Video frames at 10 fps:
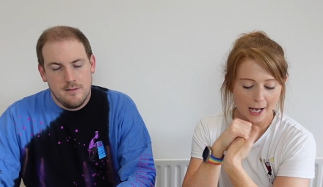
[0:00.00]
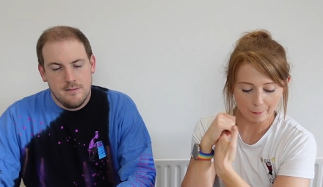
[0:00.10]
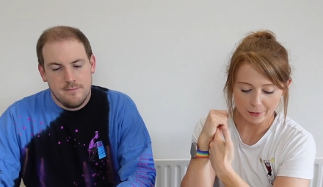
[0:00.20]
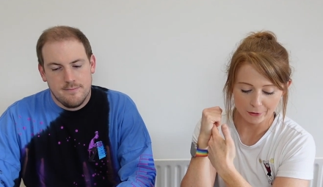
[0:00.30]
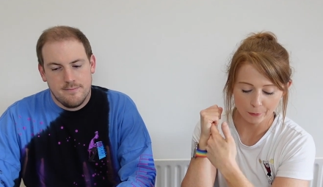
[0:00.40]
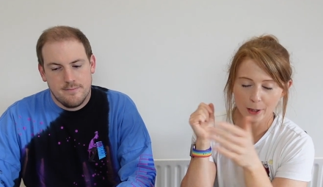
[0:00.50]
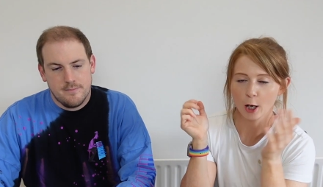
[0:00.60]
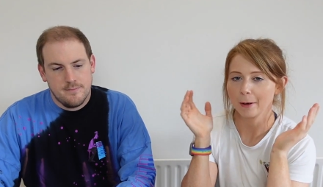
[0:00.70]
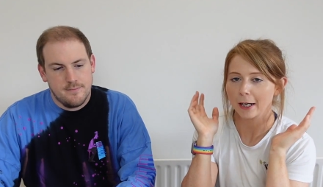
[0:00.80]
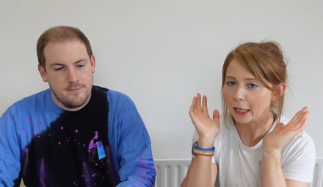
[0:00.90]
Speaker 1: Mm. Um, these are
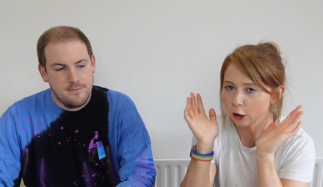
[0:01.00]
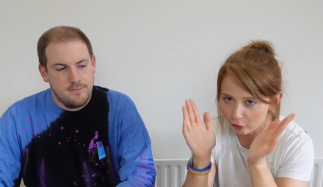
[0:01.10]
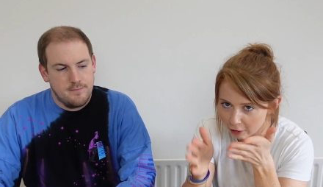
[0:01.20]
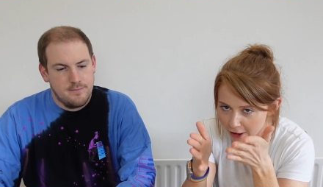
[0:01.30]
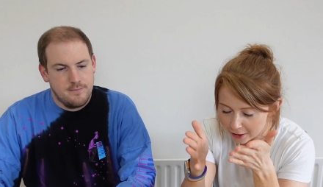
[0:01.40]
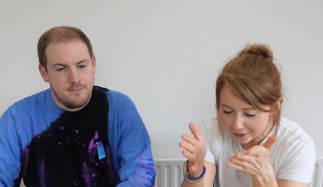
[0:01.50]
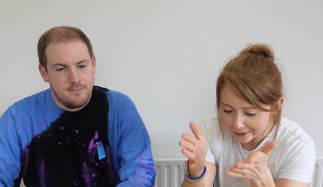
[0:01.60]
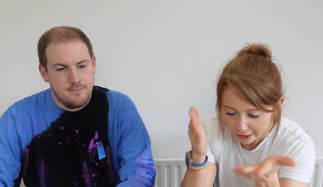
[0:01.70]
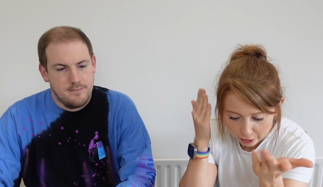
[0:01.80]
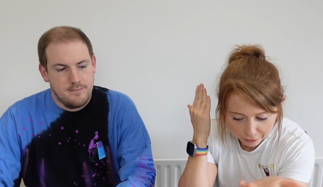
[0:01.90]
becoming
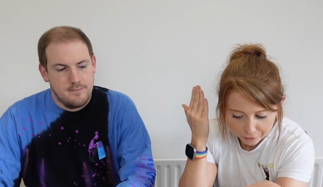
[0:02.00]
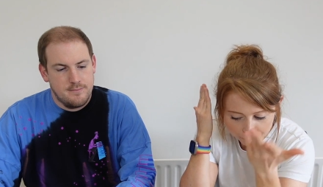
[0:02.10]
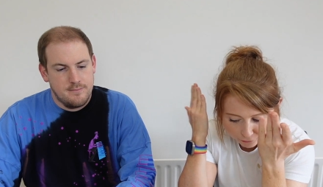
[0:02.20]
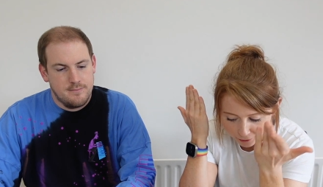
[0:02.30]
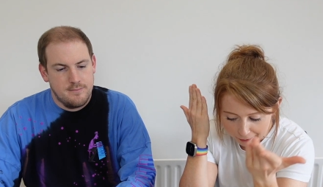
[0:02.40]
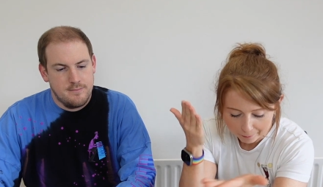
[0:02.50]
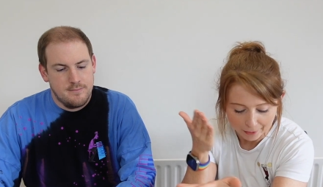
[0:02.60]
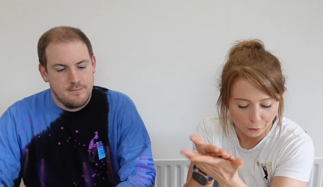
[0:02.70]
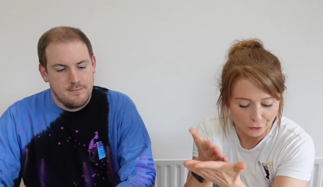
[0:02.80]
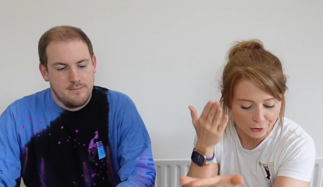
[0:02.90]
increasingly harder to film
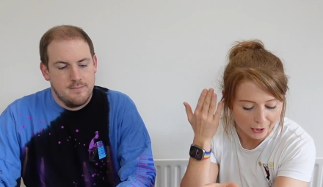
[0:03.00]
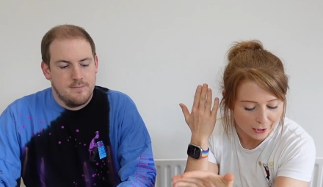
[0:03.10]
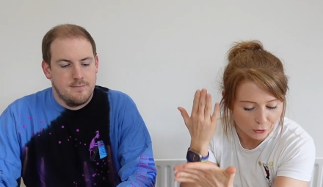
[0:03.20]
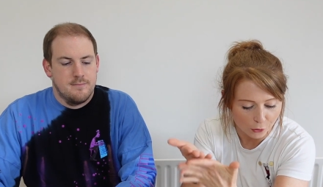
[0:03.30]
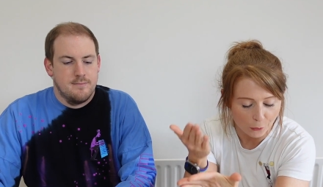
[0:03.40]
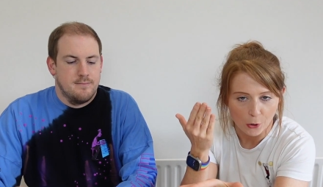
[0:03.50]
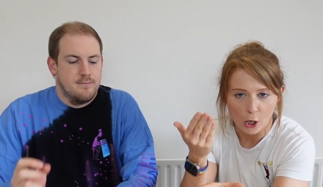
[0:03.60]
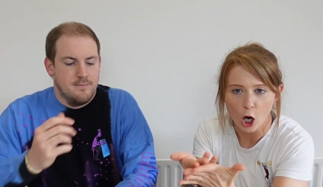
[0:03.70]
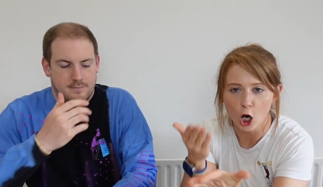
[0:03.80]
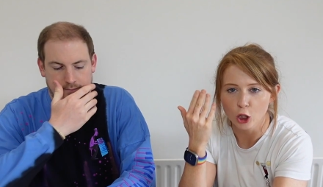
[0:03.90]
because it's so
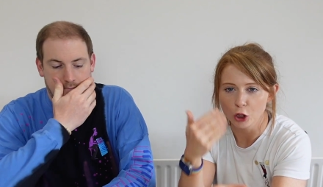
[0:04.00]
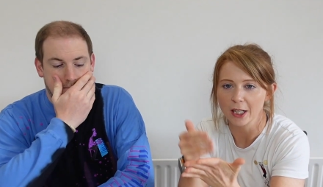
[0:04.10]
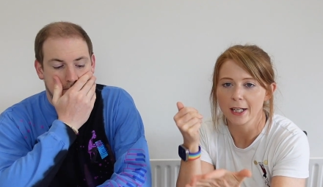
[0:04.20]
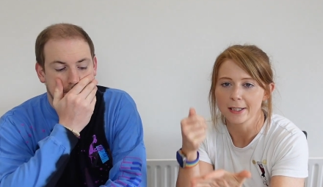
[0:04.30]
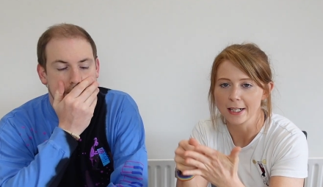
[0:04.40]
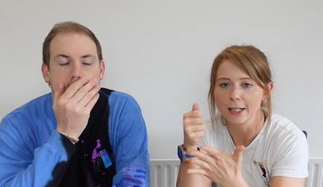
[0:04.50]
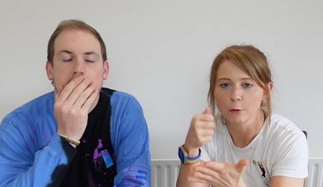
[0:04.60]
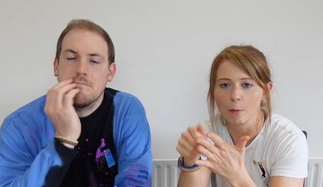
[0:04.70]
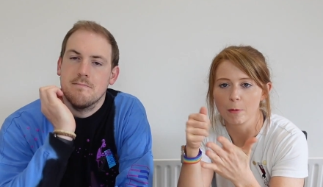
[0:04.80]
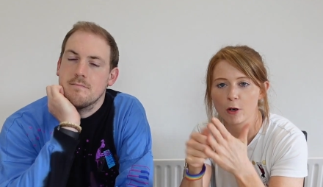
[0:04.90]
hard to get snacks
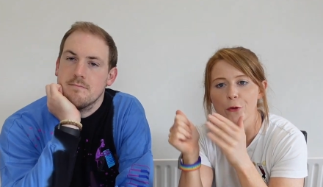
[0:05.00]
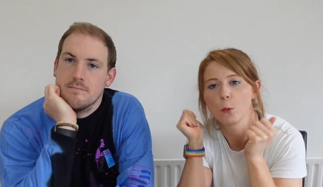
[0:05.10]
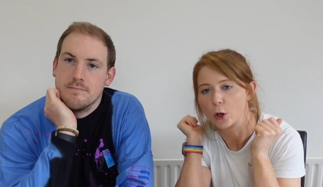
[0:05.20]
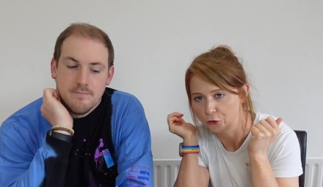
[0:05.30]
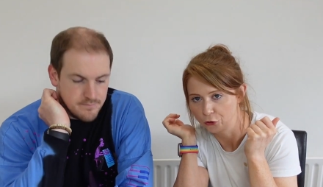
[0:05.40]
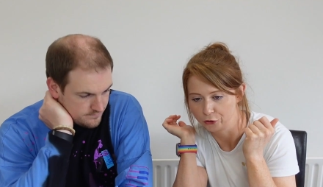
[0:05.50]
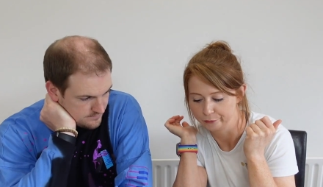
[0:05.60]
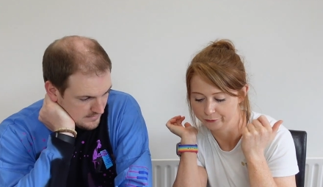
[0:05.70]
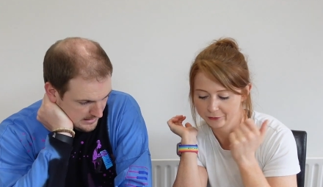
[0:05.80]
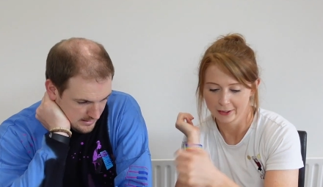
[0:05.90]
from around the world.
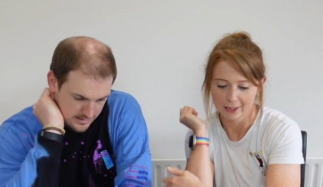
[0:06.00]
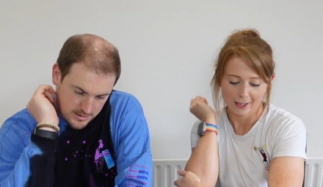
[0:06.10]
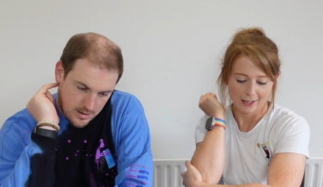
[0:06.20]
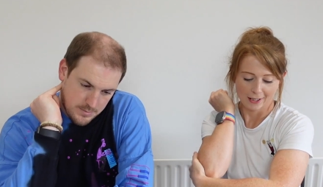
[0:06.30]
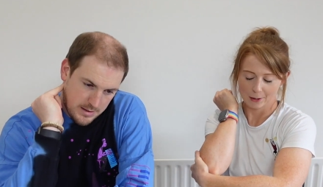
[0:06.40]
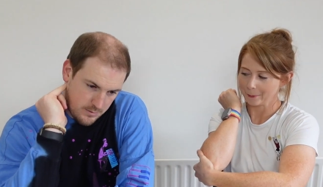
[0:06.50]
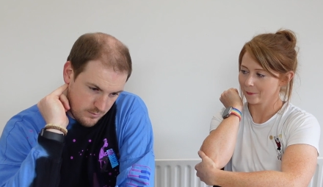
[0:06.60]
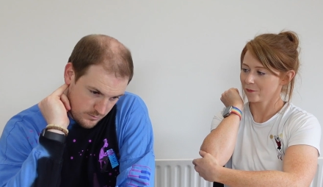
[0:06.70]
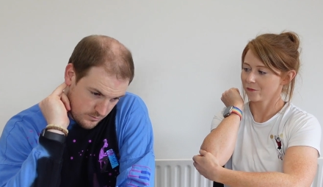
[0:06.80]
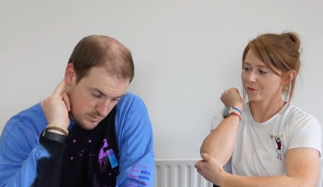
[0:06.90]
Speaker 2: Yeah, and the company,
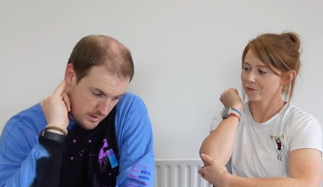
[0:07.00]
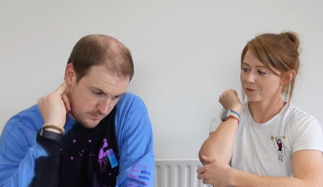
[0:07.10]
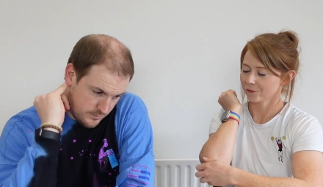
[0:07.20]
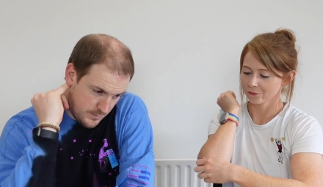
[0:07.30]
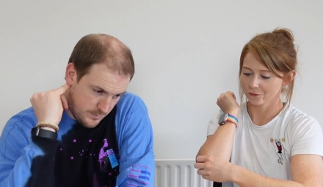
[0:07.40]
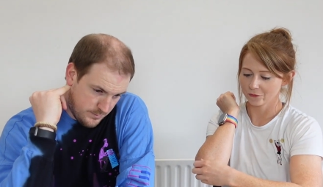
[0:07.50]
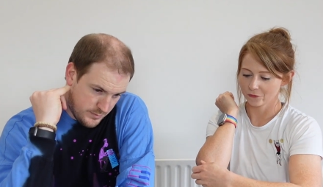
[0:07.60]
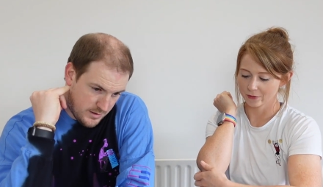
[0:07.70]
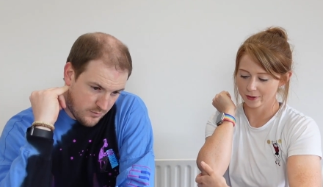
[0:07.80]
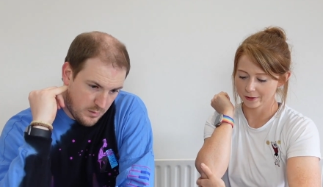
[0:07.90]
well, the
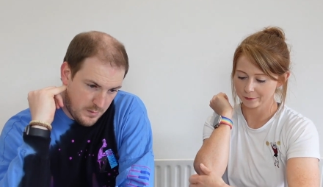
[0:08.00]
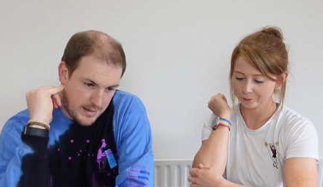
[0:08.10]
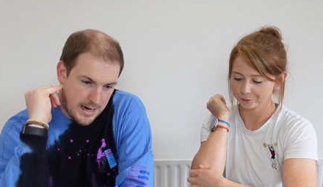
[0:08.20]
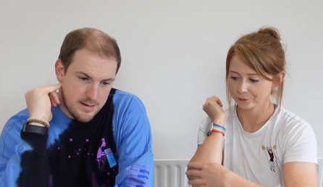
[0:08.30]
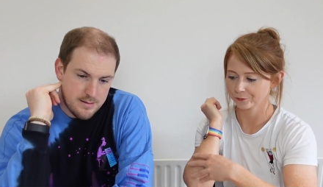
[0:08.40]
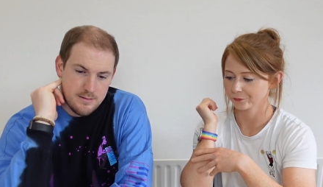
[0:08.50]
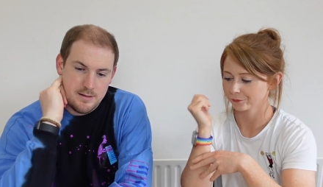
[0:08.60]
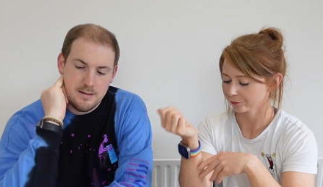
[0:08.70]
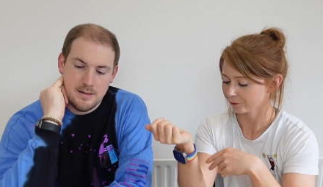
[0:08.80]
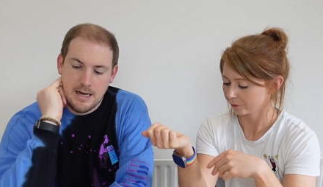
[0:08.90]
stuff we were getting,
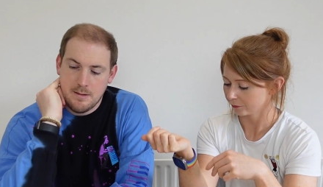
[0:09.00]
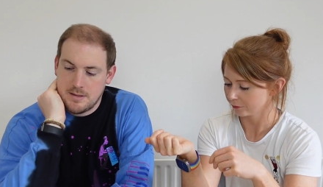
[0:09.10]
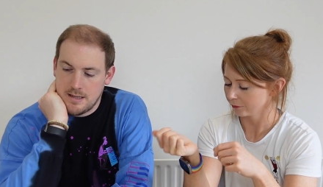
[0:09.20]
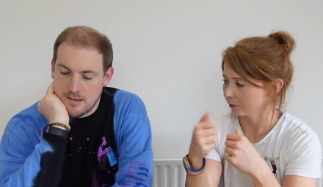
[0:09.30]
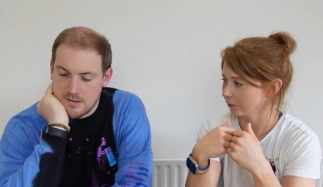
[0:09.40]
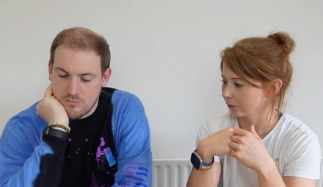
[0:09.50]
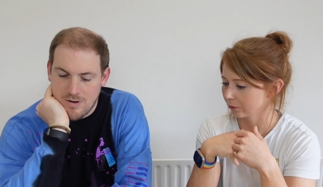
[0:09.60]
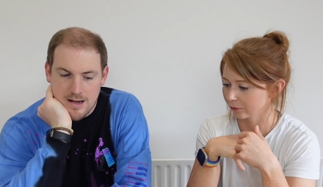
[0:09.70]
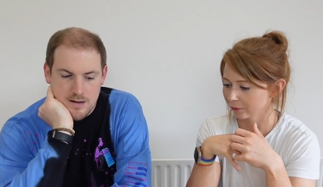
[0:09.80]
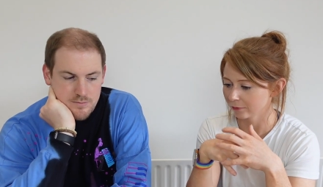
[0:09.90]
they keep sending us
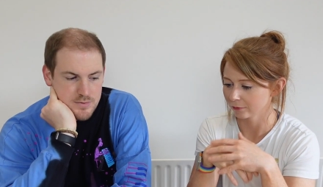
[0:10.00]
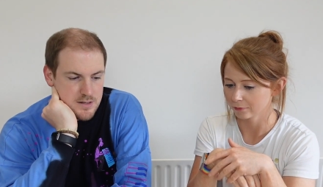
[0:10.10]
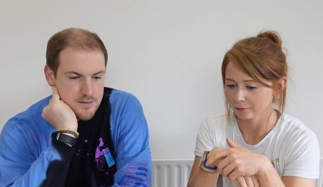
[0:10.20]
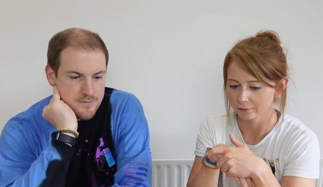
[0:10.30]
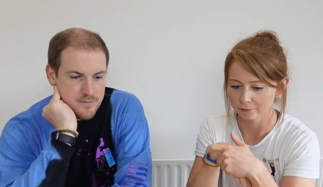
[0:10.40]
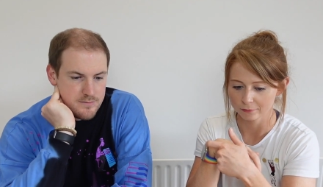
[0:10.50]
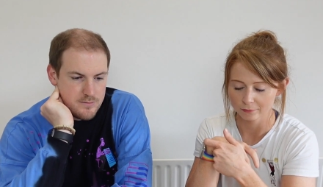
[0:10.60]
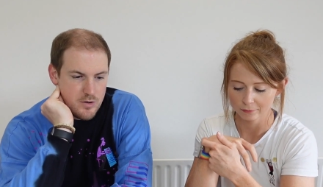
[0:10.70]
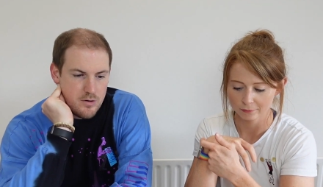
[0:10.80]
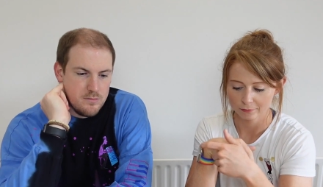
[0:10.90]
random stuff,
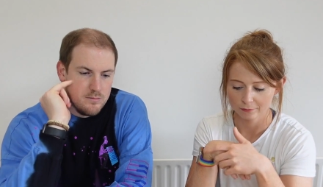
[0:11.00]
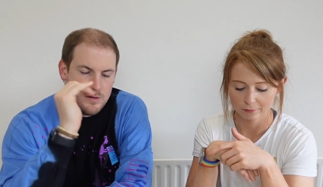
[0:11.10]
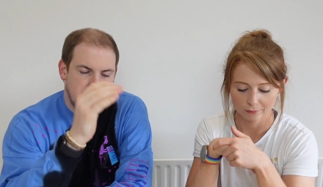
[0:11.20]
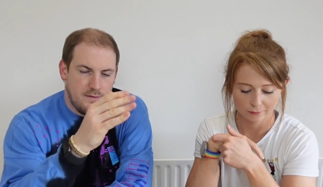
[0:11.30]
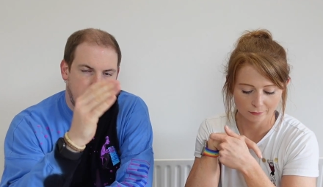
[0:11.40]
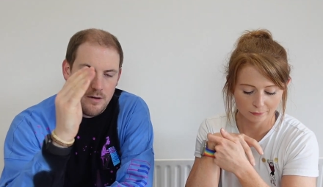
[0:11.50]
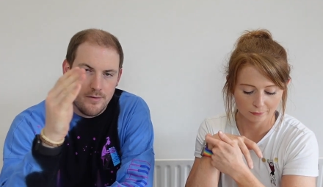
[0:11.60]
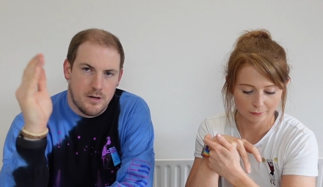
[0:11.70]
not specific of a